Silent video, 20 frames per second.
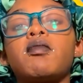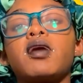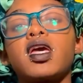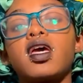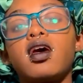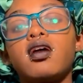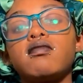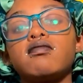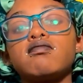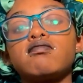
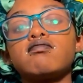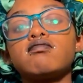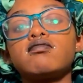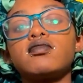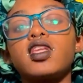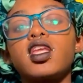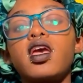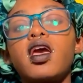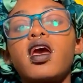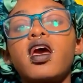again?
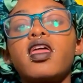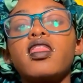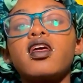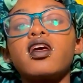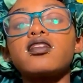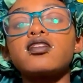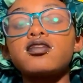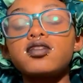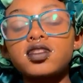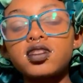And the
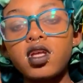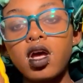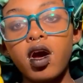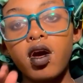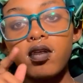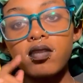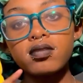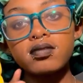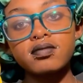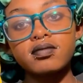answer is
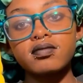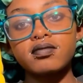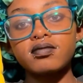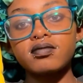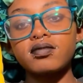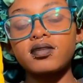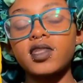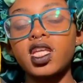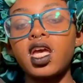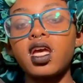no,
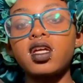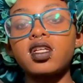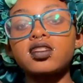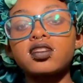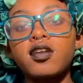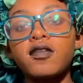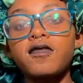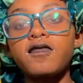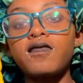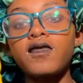because
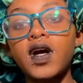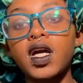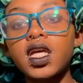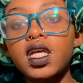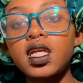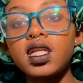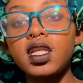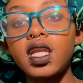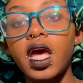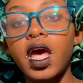they're
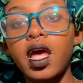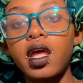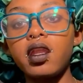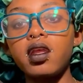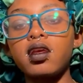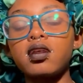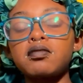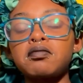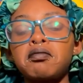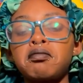fucking
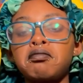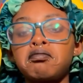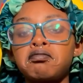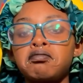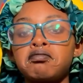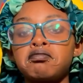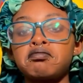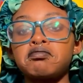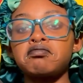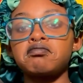dead.
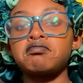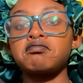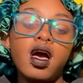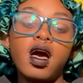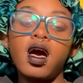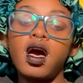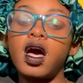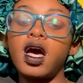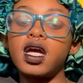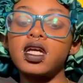
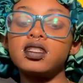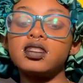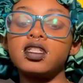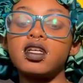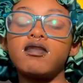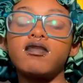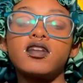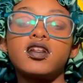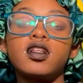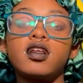I
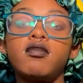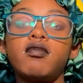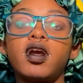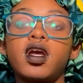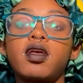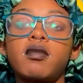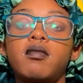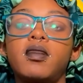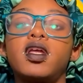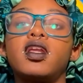definitely
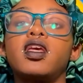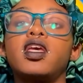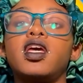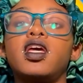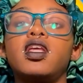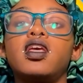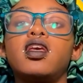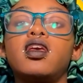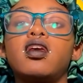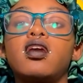recommend
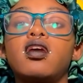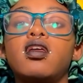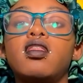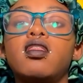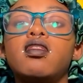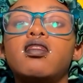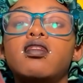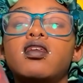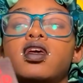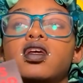getting
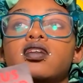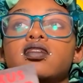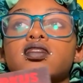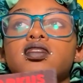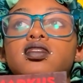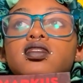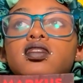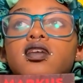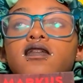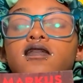
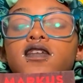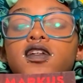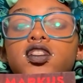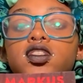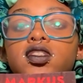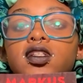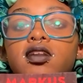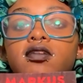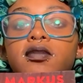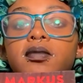this
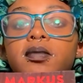version of the